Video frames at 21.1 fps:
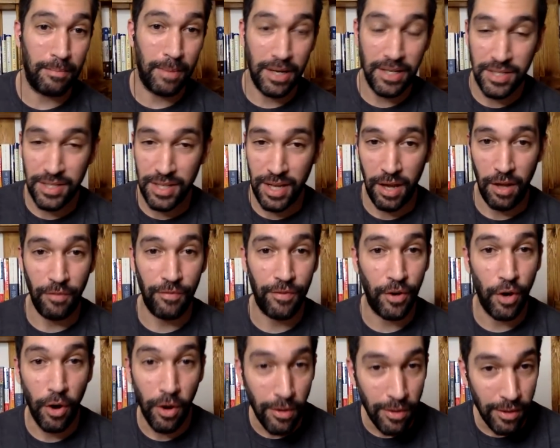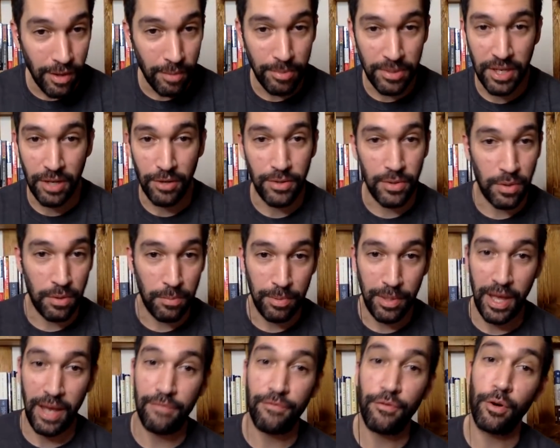myself and all the libertarians of the
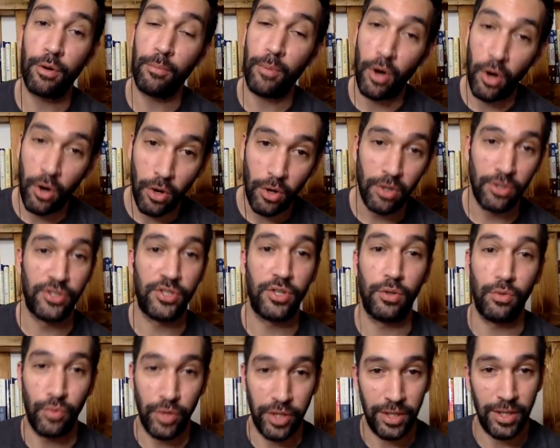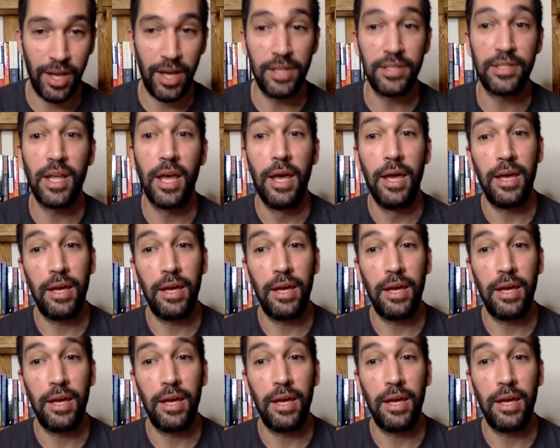platform also realized